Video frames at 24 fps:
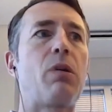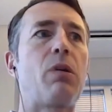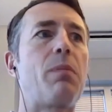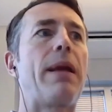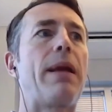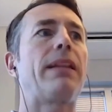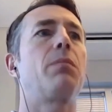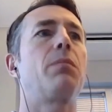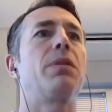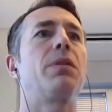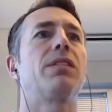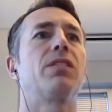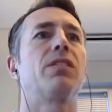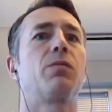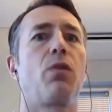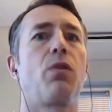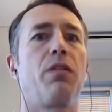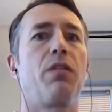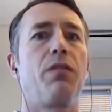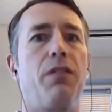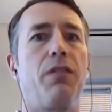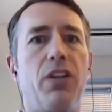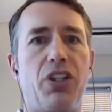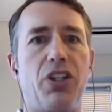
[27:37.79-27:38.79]
make the business
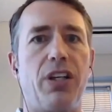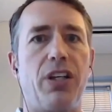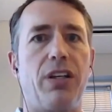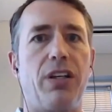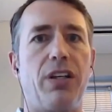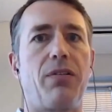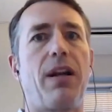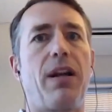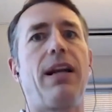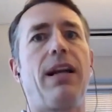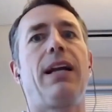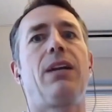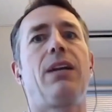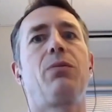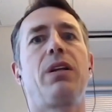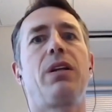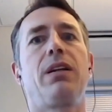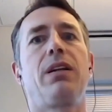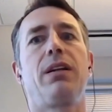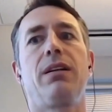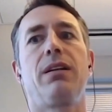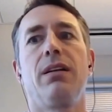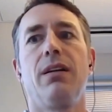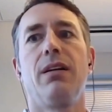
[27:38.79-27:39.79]
more efficient, right? How do
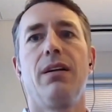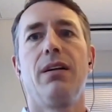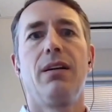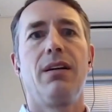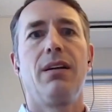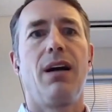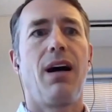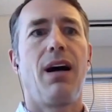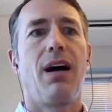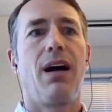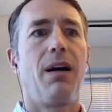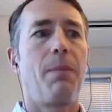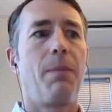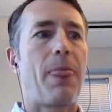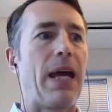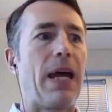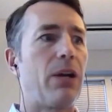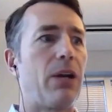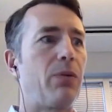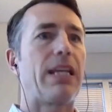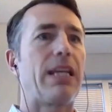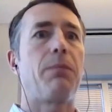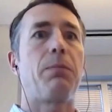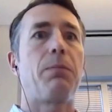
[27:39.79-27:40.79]
we
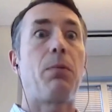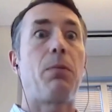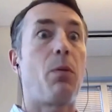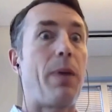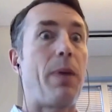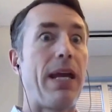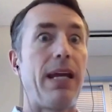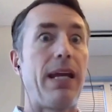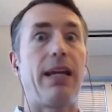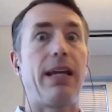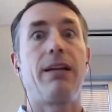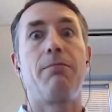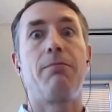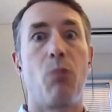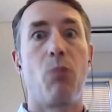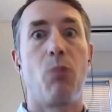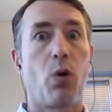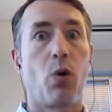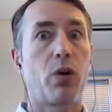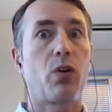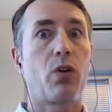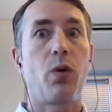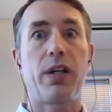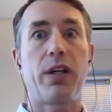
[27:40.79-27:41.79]
get people paid
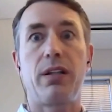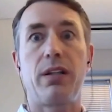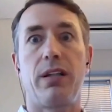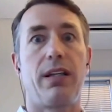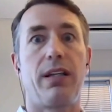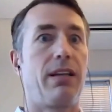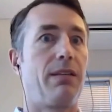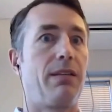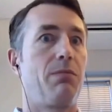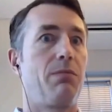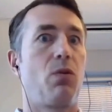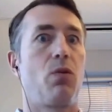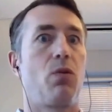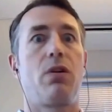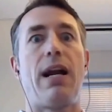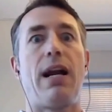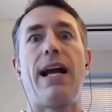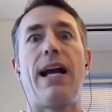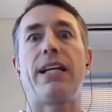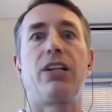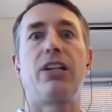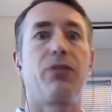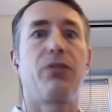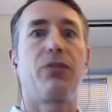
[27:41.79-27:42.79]
more quickly,
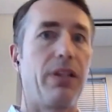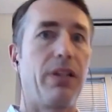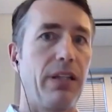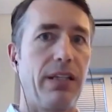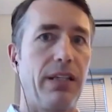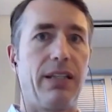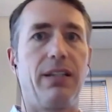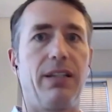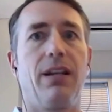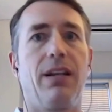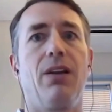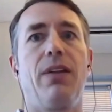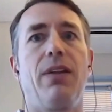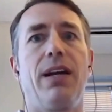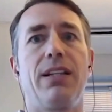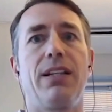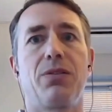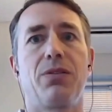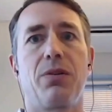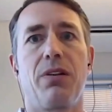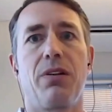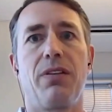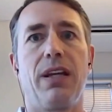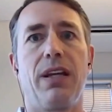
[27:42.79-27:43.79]
more accurately,
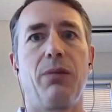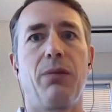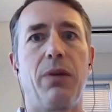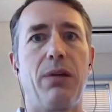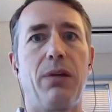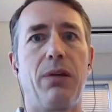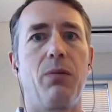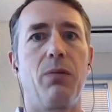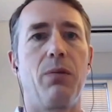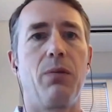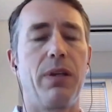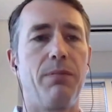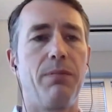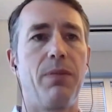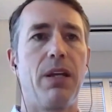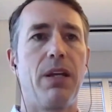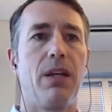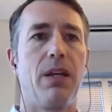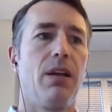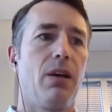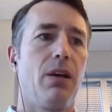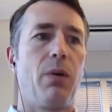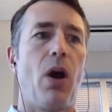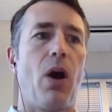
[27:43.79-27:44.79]
that sort of thing.
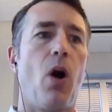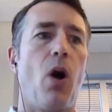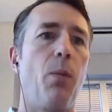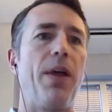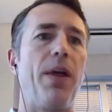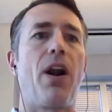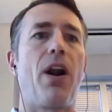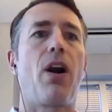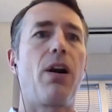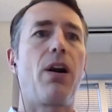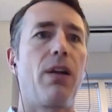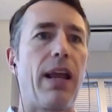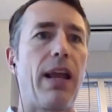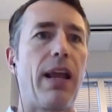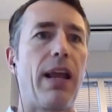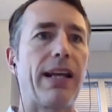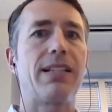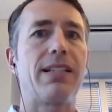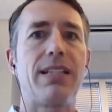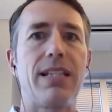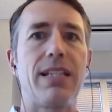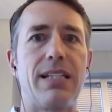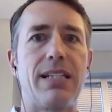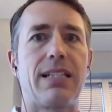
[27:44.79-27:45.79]
We hope that our
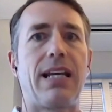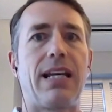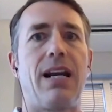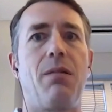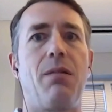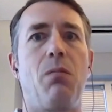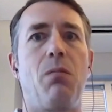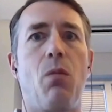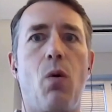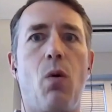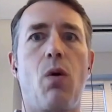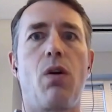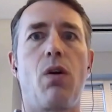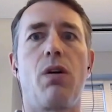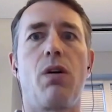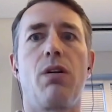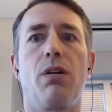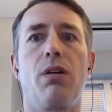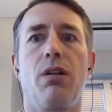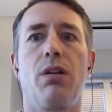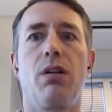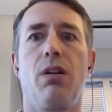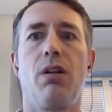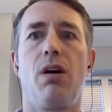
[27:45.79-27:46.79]
legacy is kind of
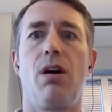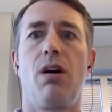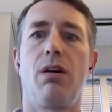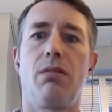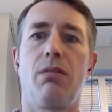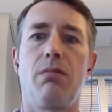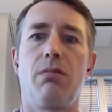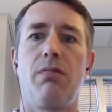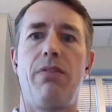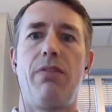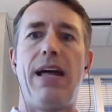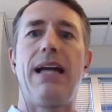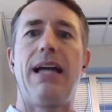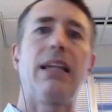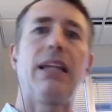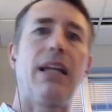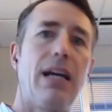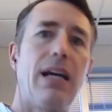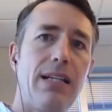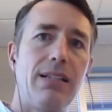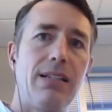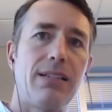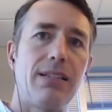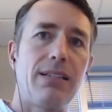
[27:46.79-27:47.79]
more along that
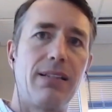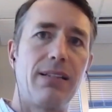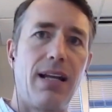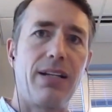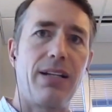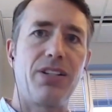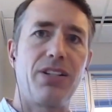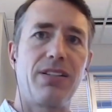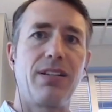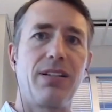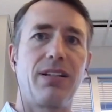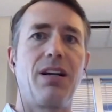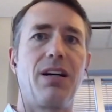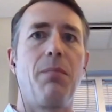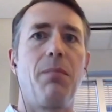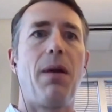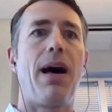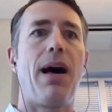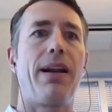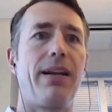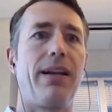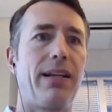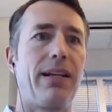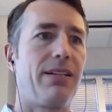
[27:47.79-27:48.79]
lines, not just a
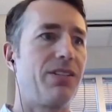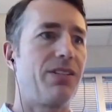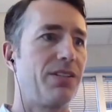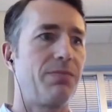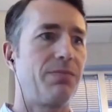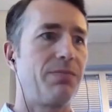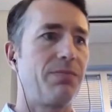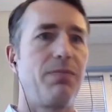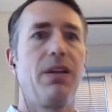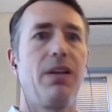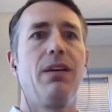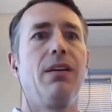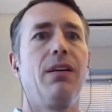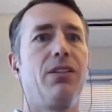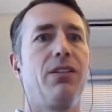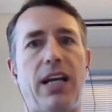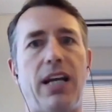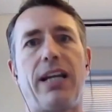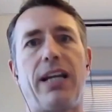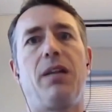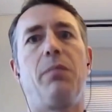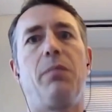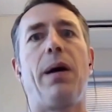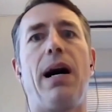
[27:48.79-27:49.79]
commodity, just
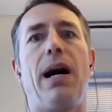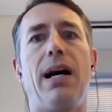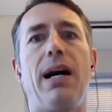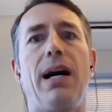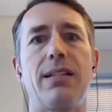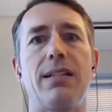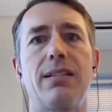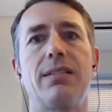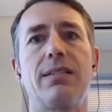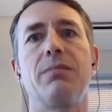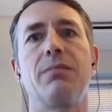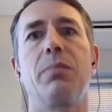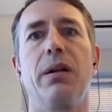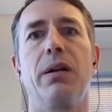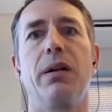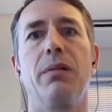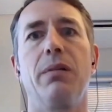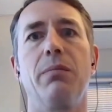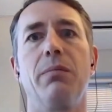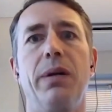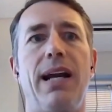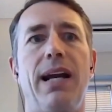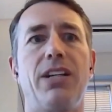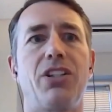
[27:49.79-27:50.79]
checking a box,
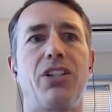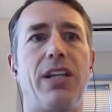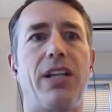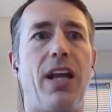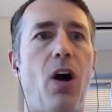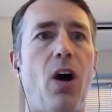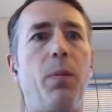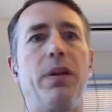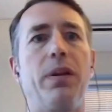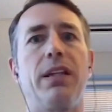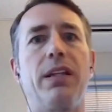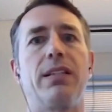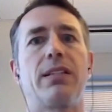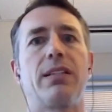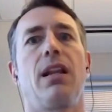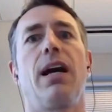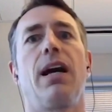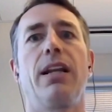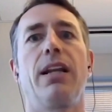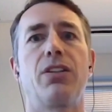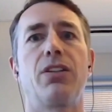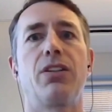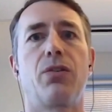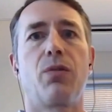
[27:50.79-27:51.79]
but actually helping these
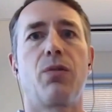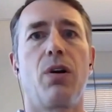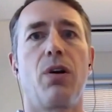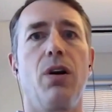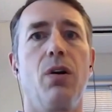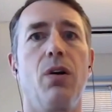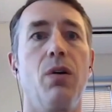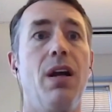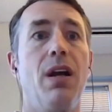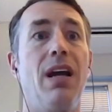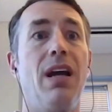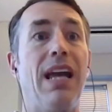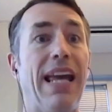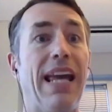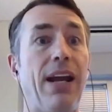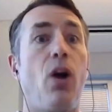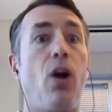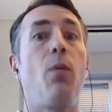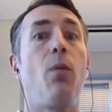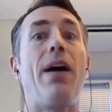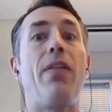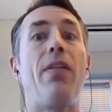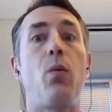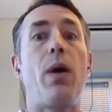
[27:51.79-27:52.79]
clients grow. And
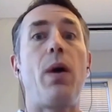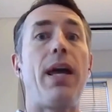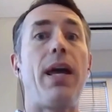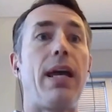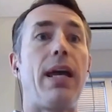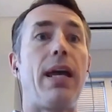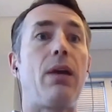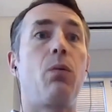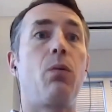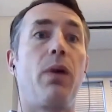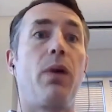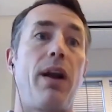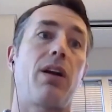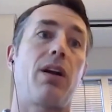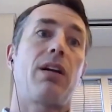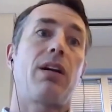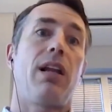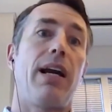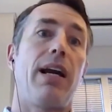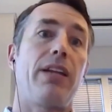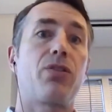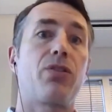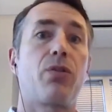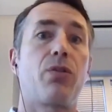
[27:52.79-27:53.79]
oh, by the way, when our
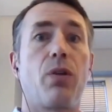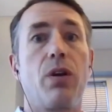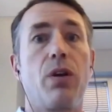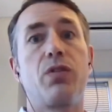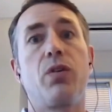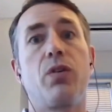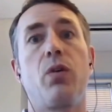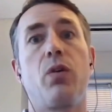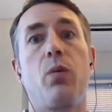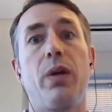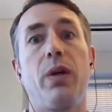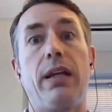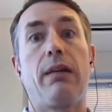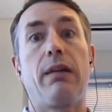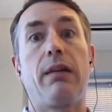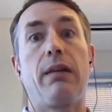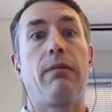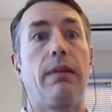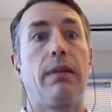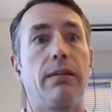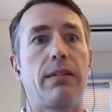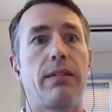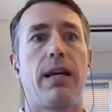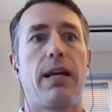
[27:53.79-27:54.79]
clients grow, so do we.
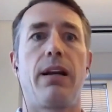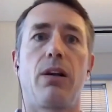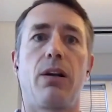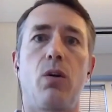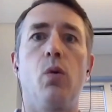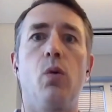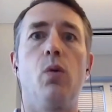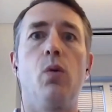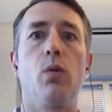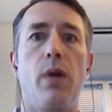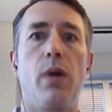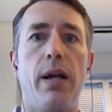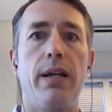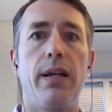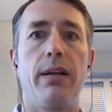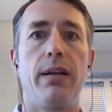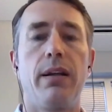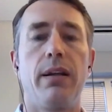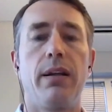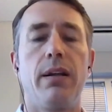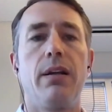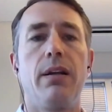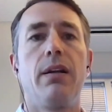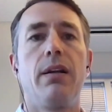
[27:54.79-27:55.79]
It's kind of cool, right?